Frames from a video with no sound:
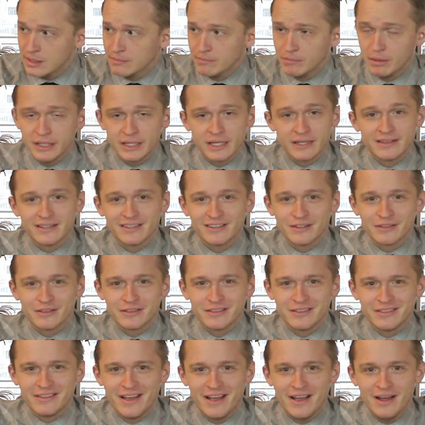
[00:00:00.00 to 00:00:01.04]
But I think other
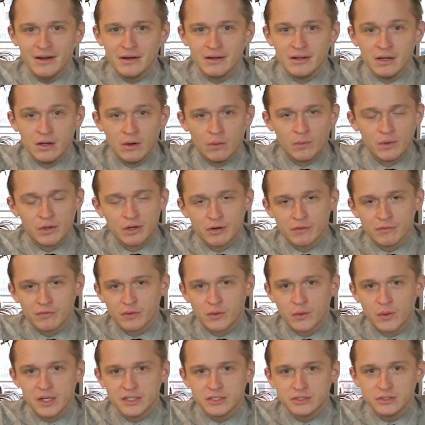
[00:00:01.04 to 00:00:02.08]
than that, we're here for
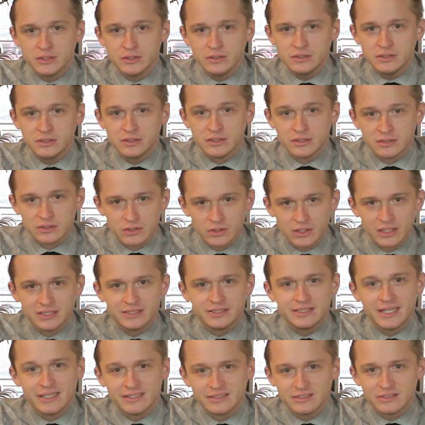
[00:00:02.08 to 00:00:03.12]
questions, so
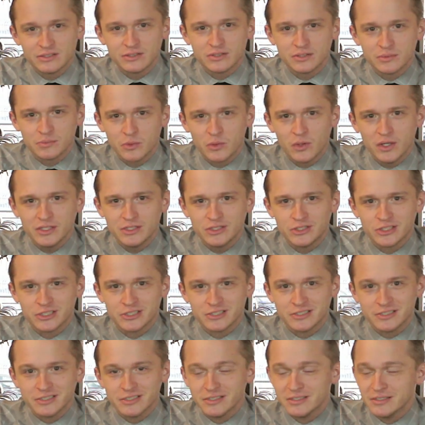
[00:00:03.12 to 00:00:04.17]
let's answer some
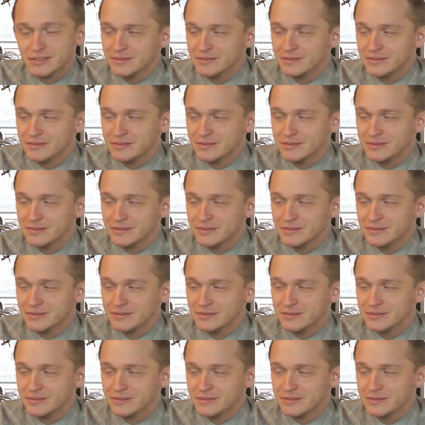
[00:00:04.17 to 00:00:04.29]
questions.